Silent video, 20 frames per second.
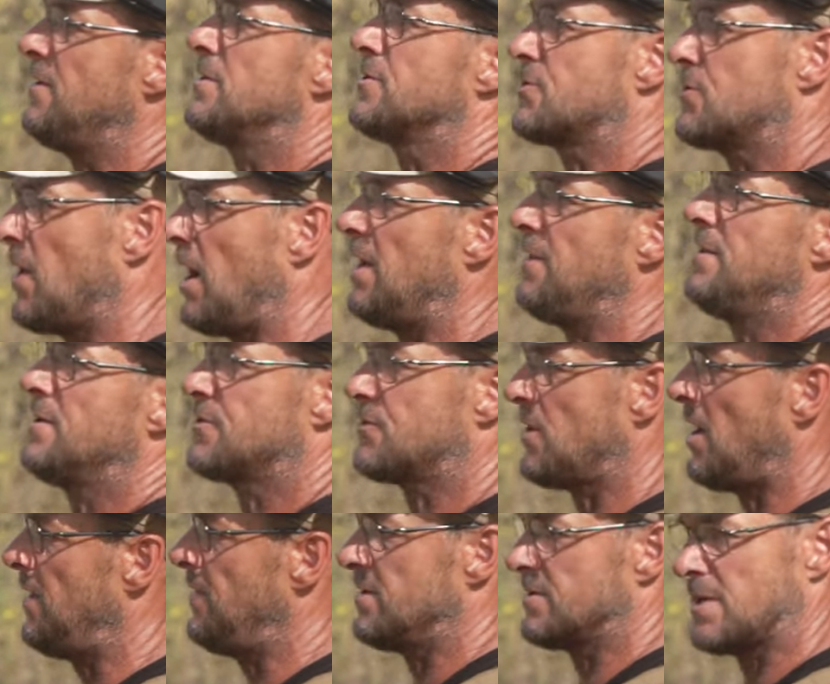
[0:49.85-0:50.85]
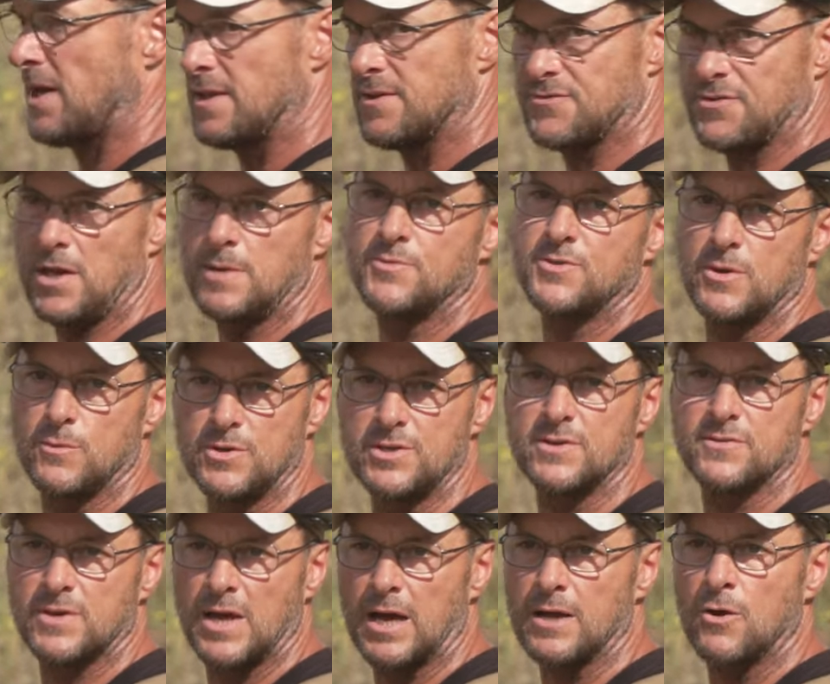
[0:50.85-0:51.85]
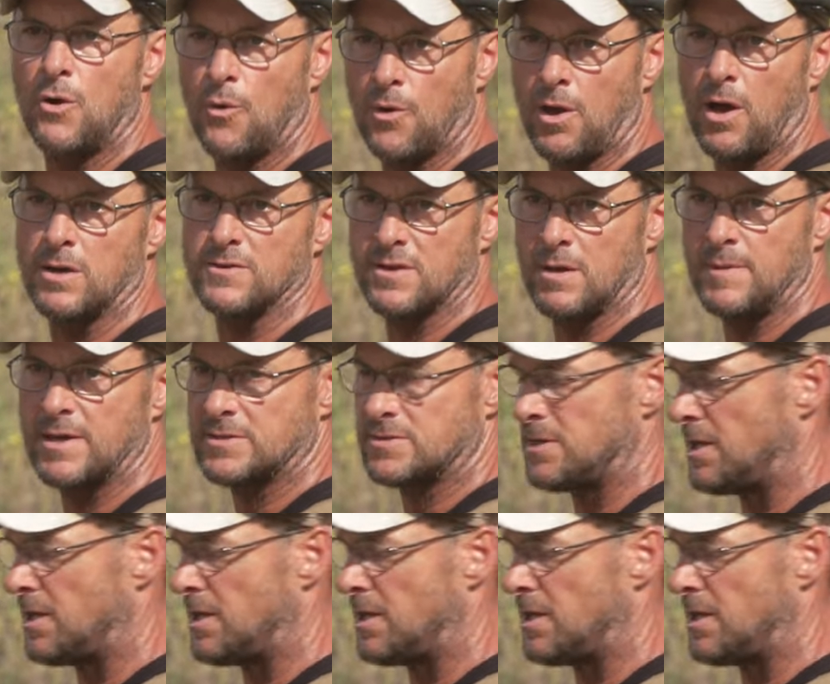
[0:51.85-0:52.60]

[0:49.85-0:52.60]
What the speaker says: this, try this, try this, kind of the same shit we just got going on. Does that make